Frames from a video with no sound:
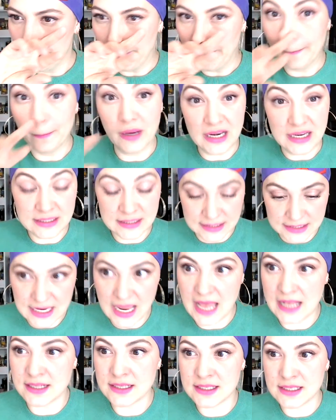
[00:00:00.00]
but
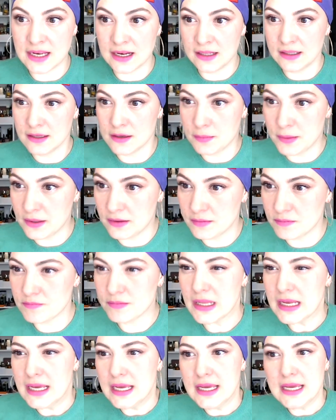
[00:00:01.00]
intense and a little bit,
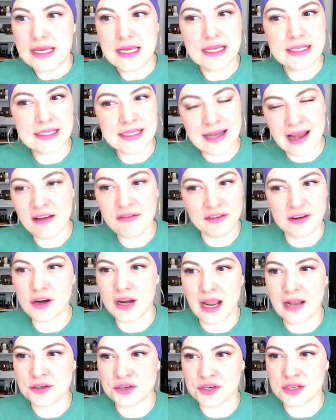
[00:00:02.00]
it's not
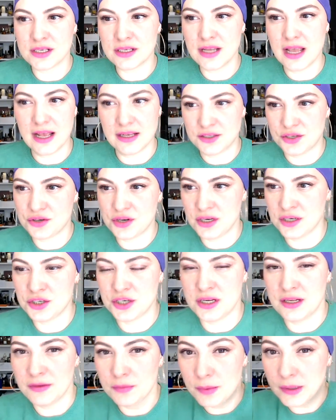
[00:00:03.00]
very
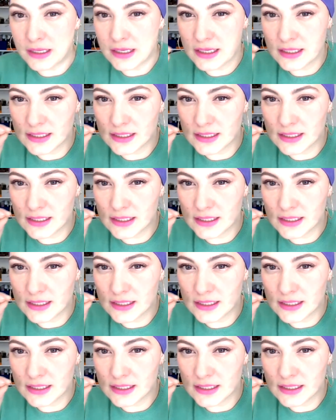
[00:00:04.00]
astringent, but it